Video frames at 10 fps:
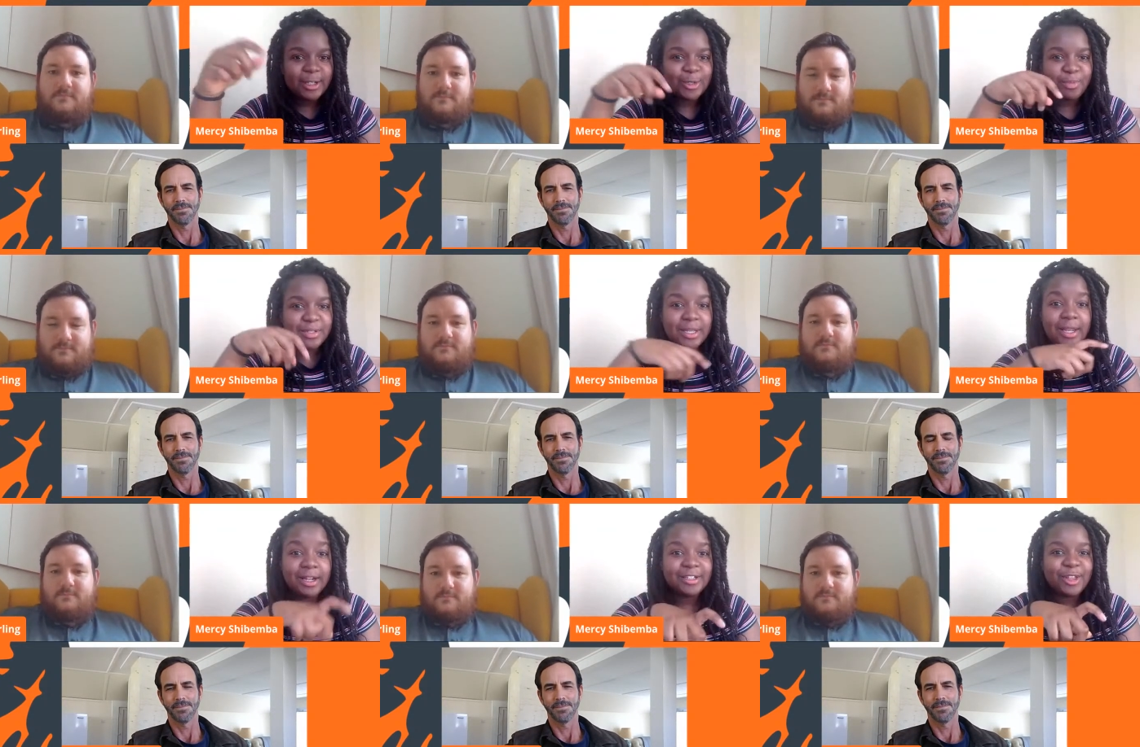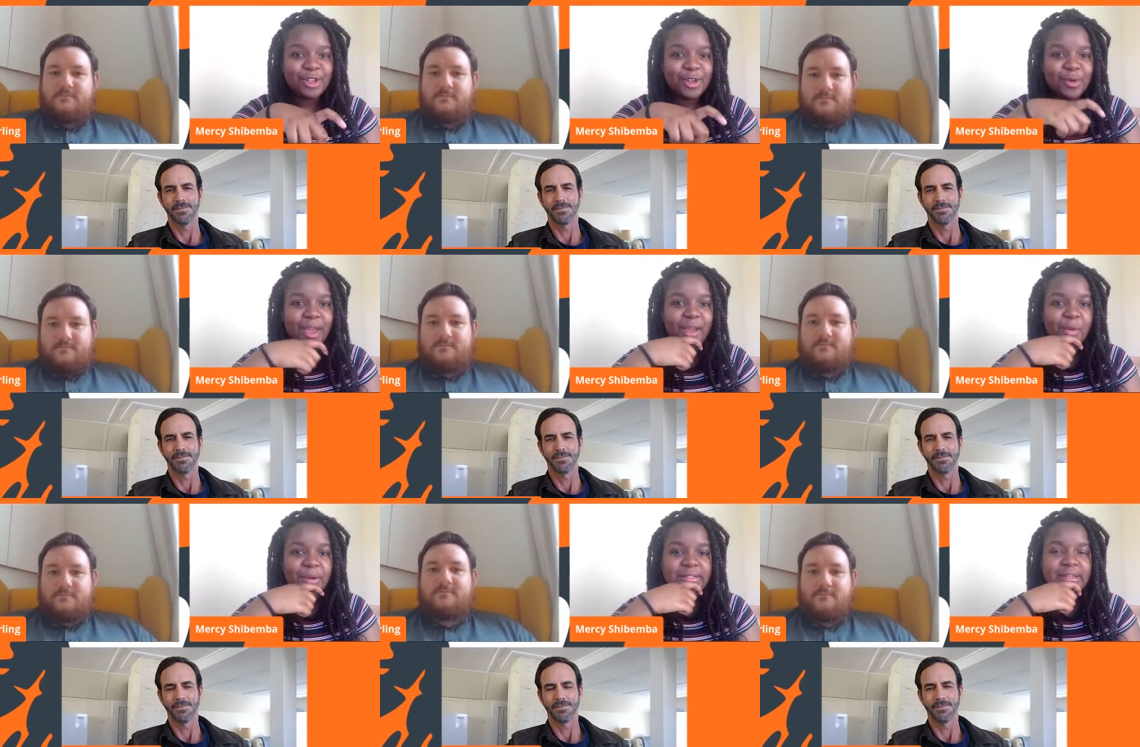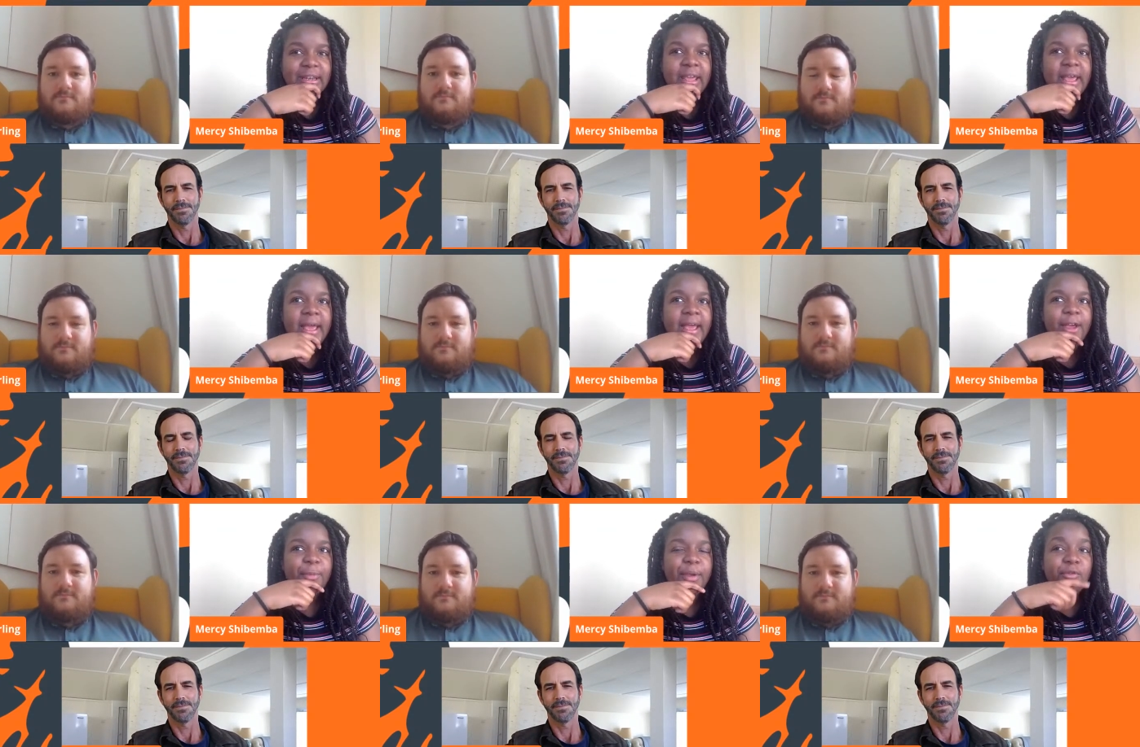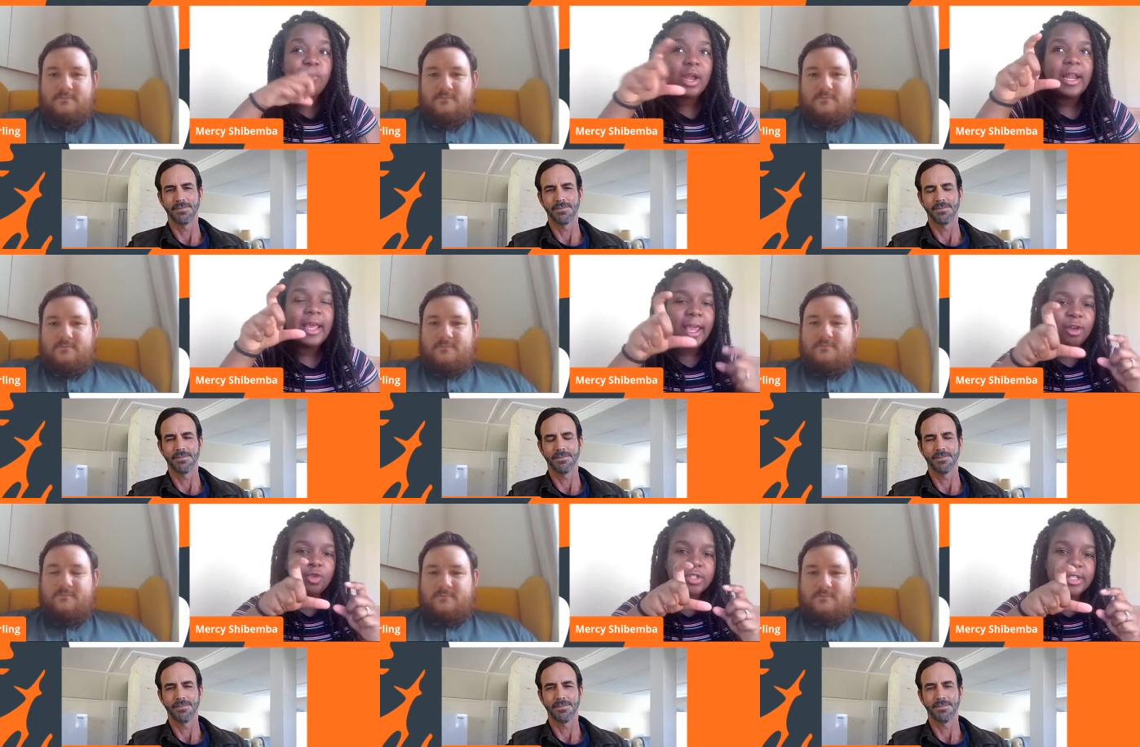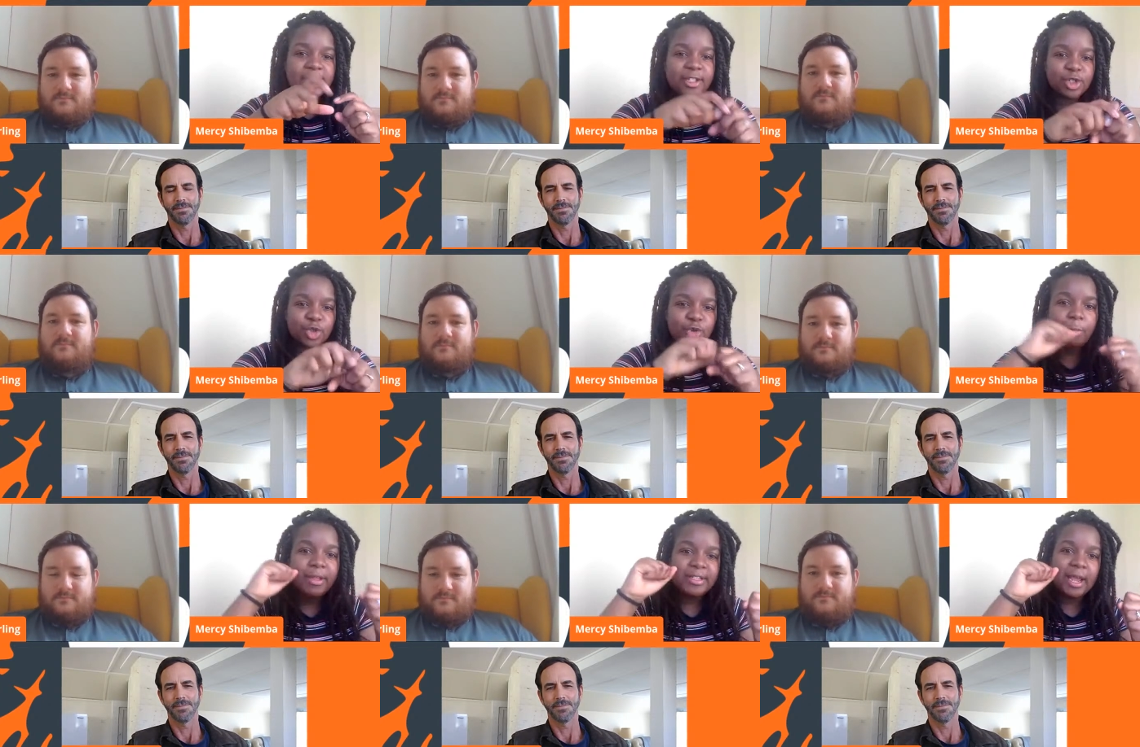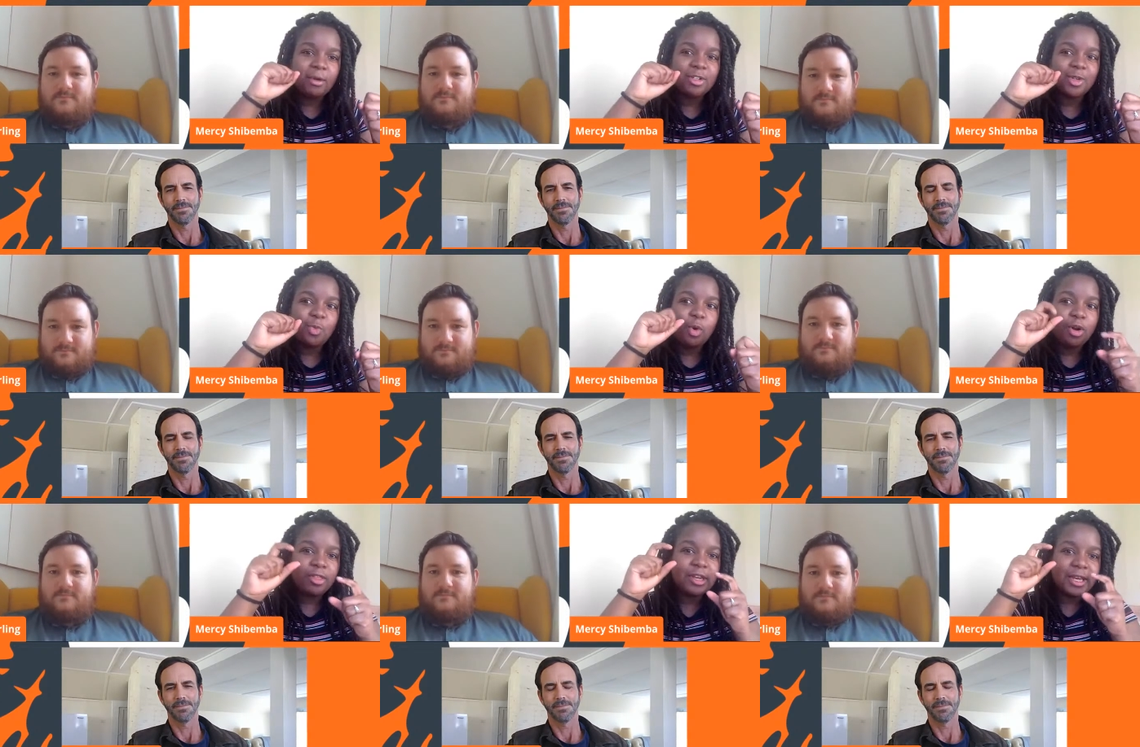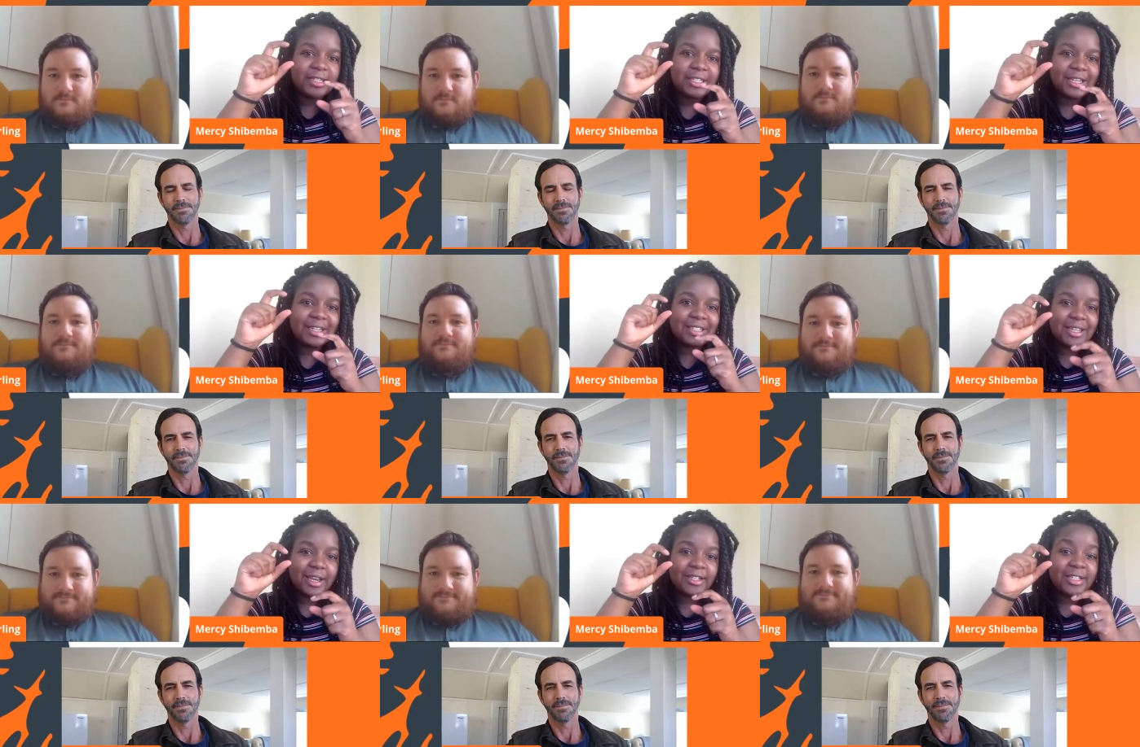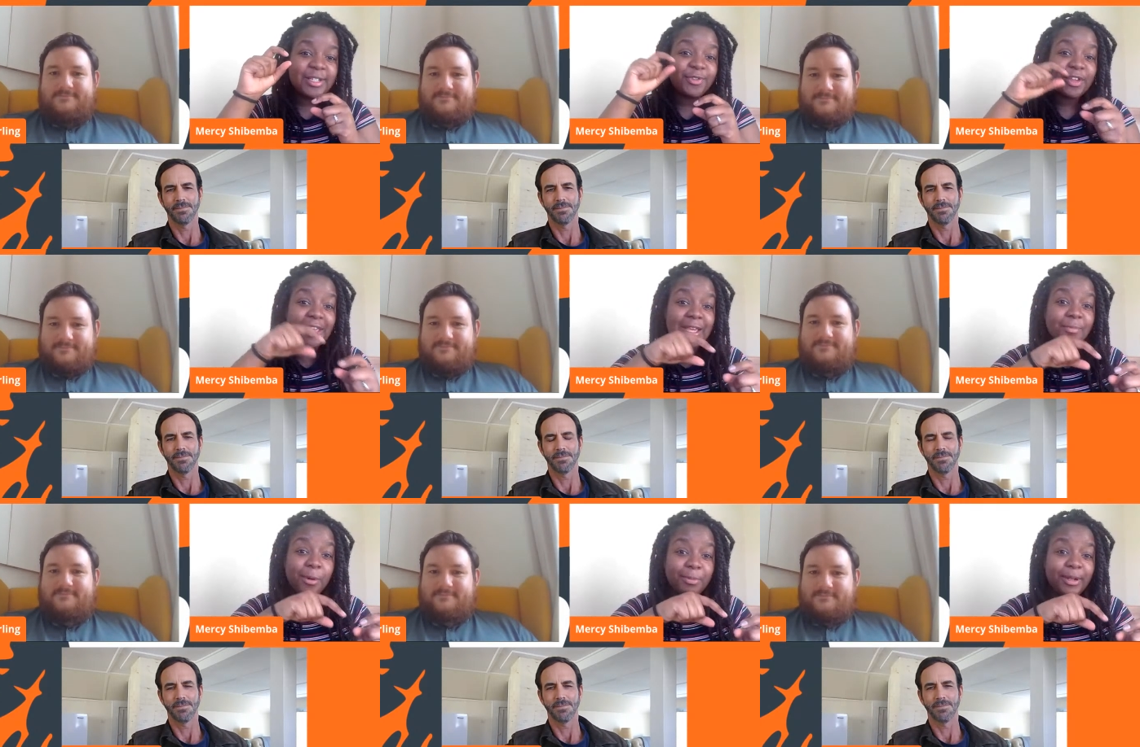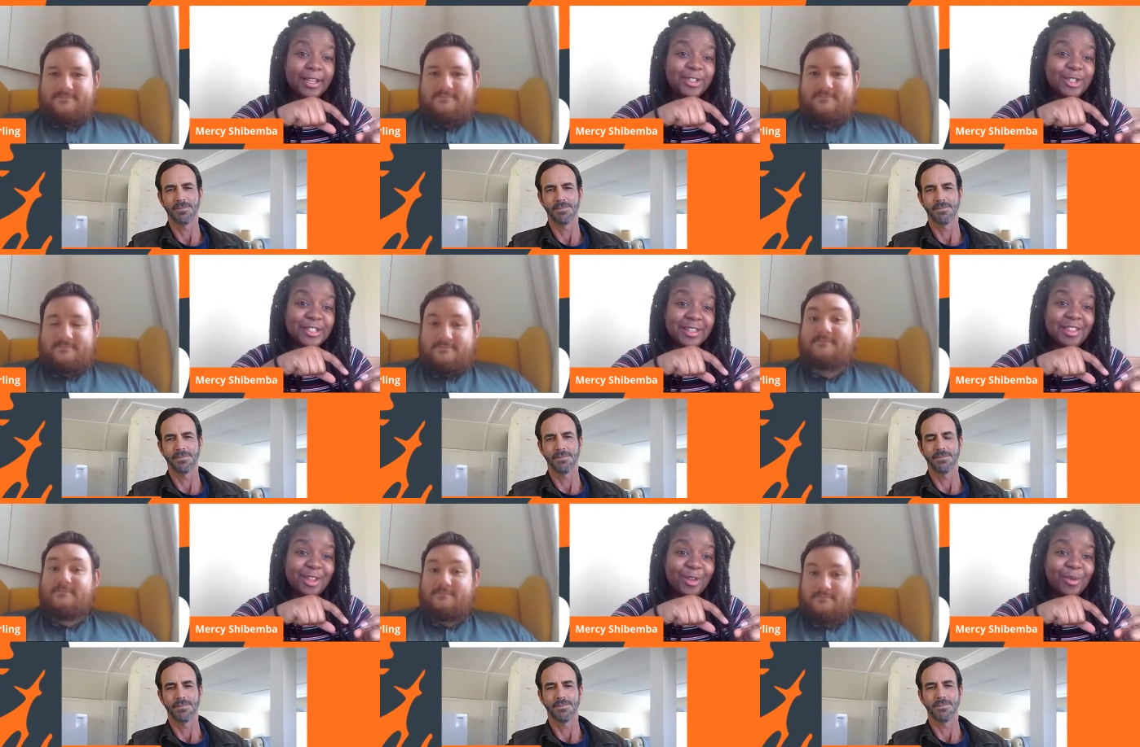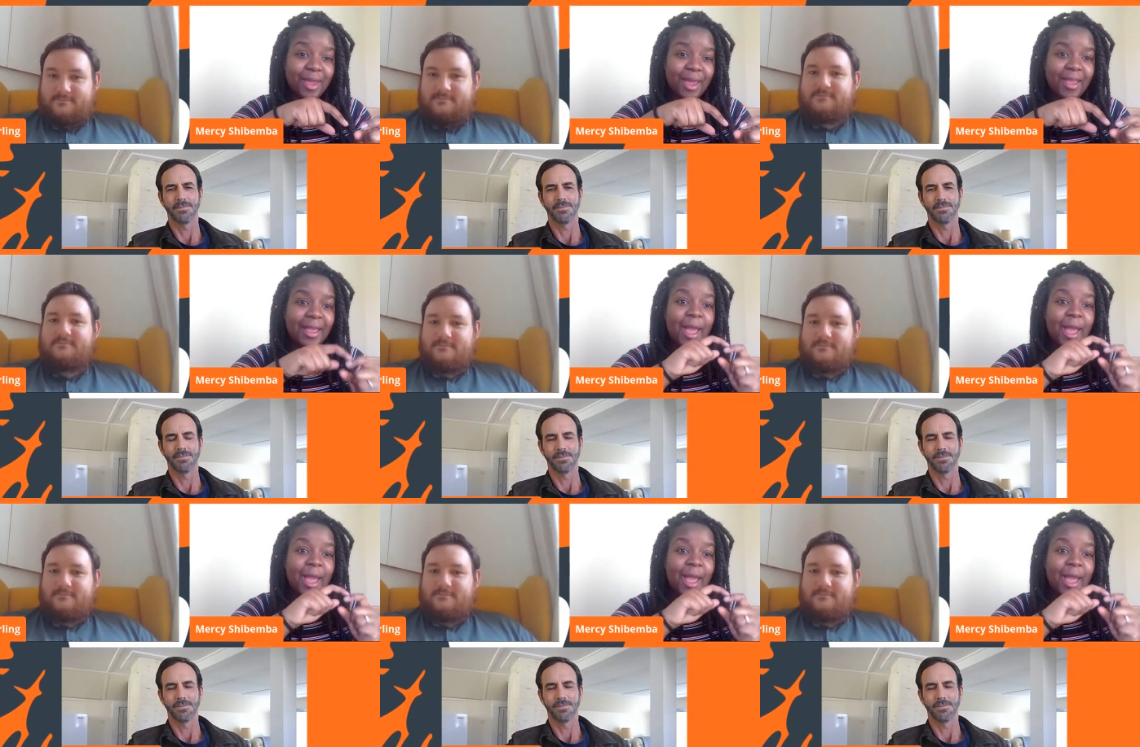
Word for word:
Speaker 1: and particularly to the UK ones. And it'd be really interesting to strip it down to what are the 1990s for key populations in the UK,